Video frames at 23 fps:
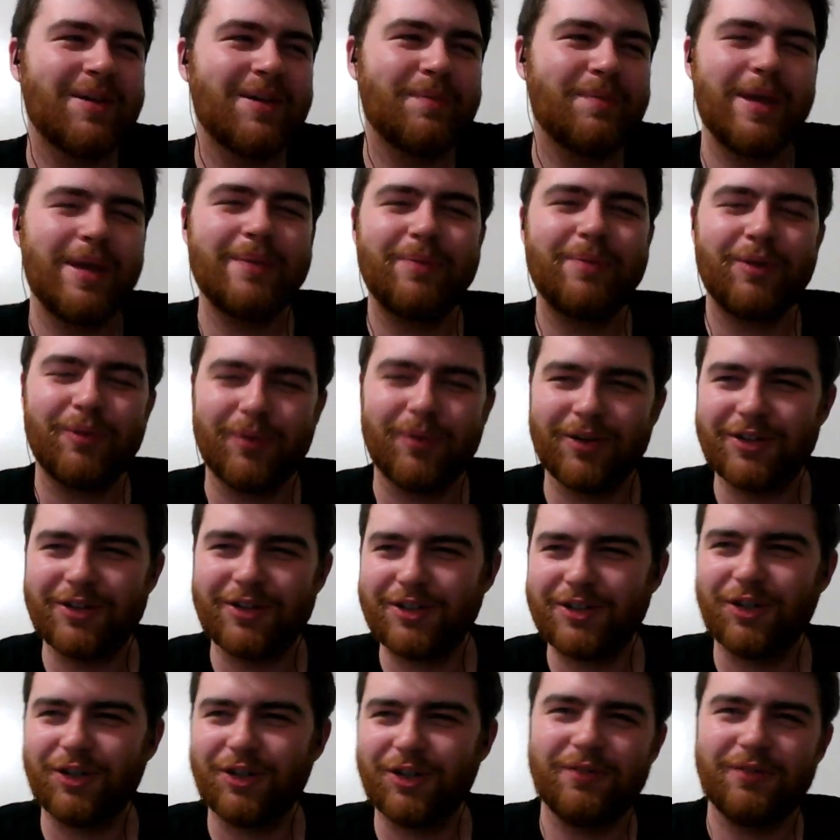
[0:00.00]
people weren't
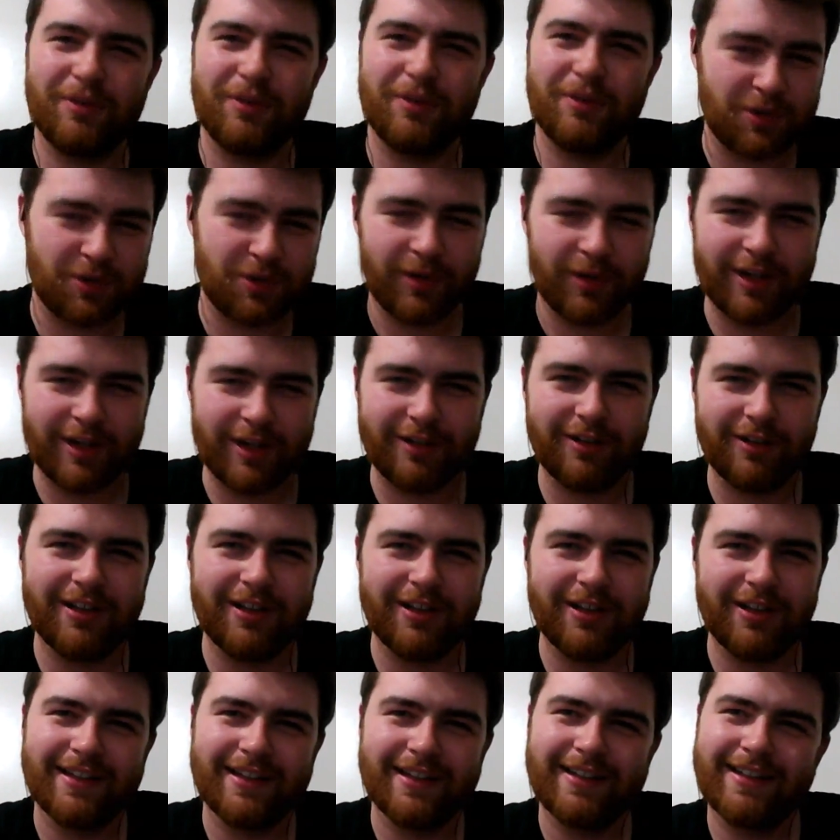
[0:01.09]
sure if it was real.
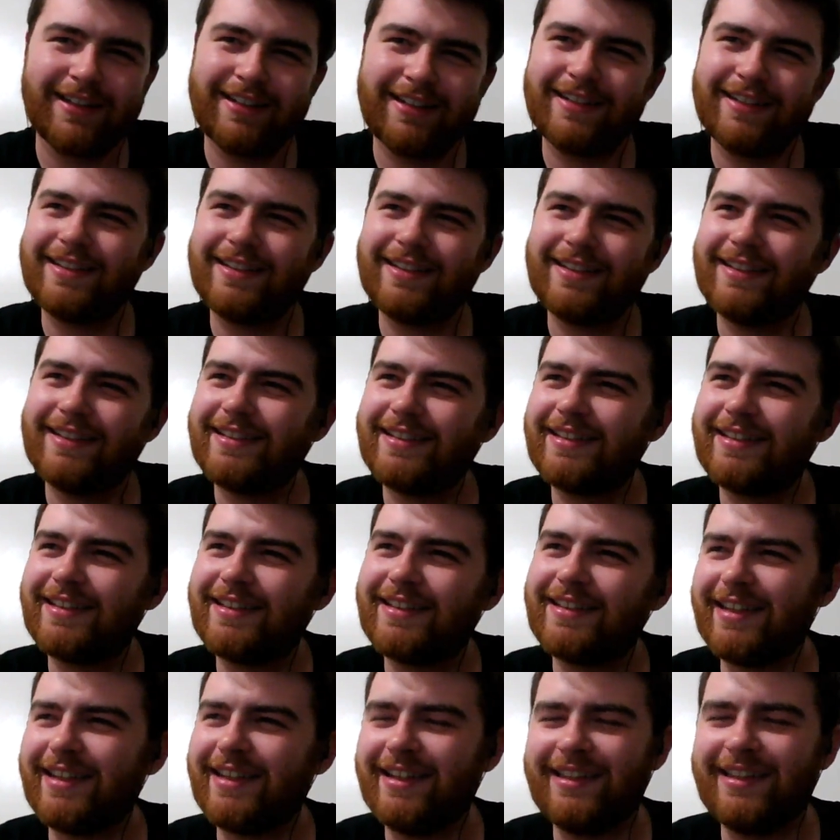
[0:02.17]
It's
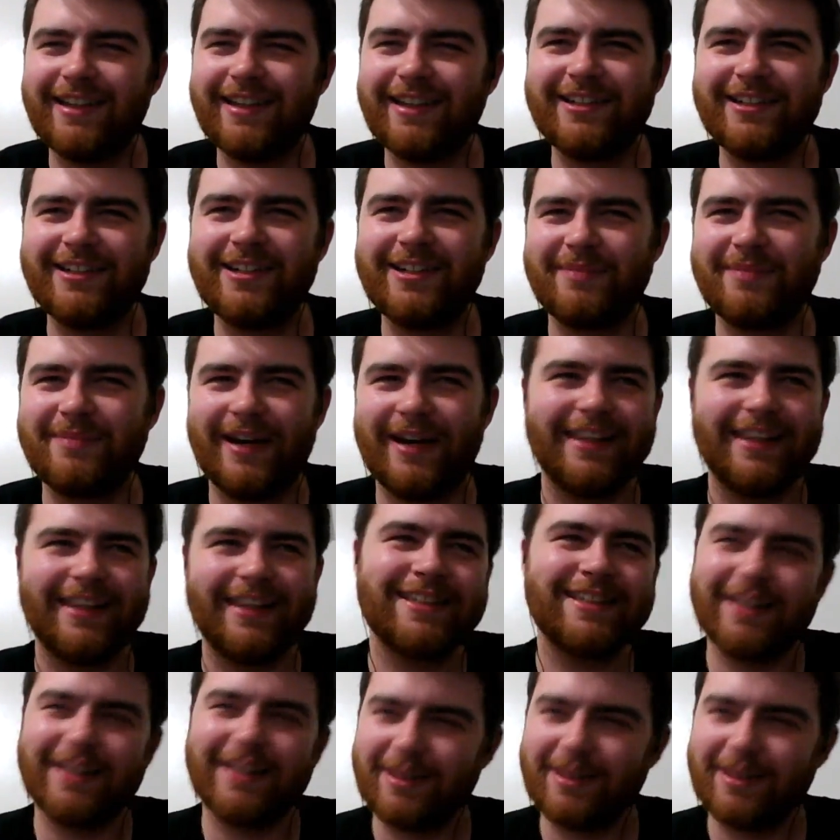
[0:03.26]
like, come on, that's
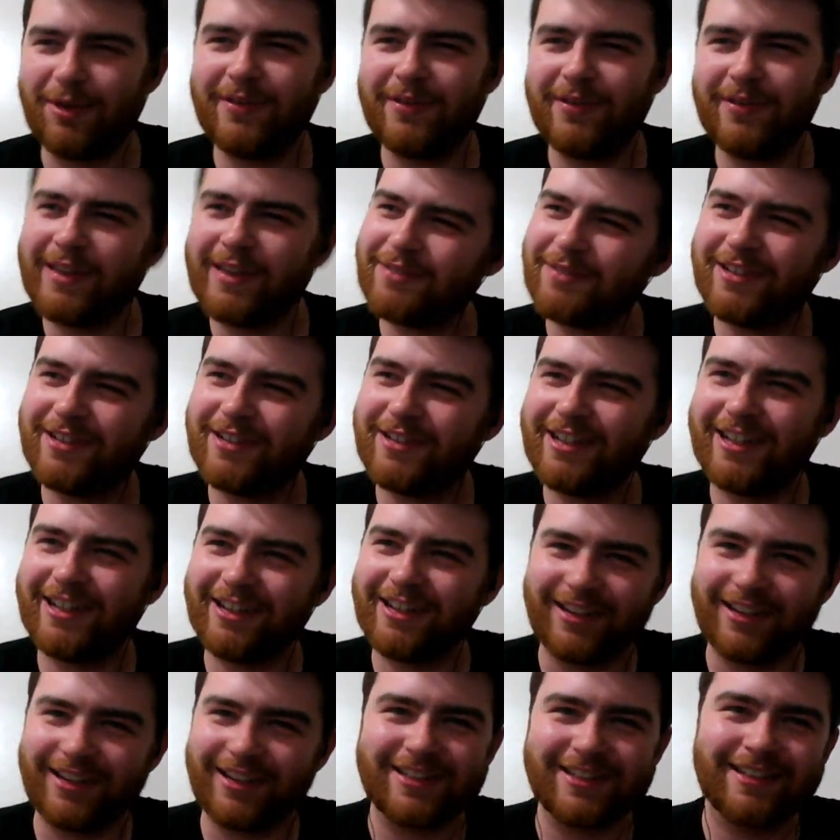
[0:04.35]
not in the movie. That's
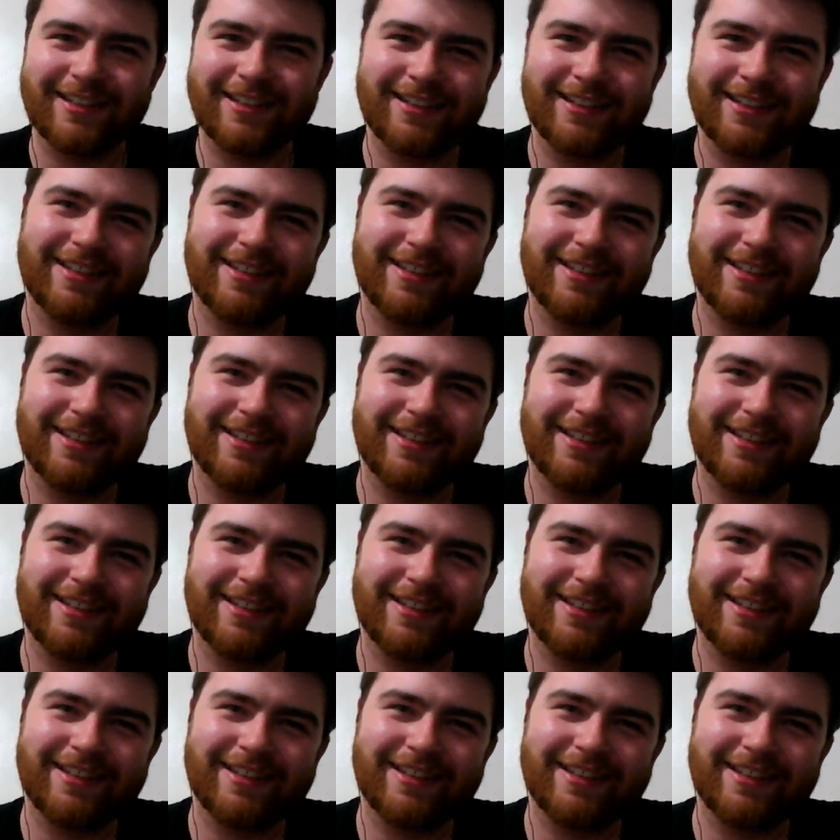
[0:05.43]
ridiculous.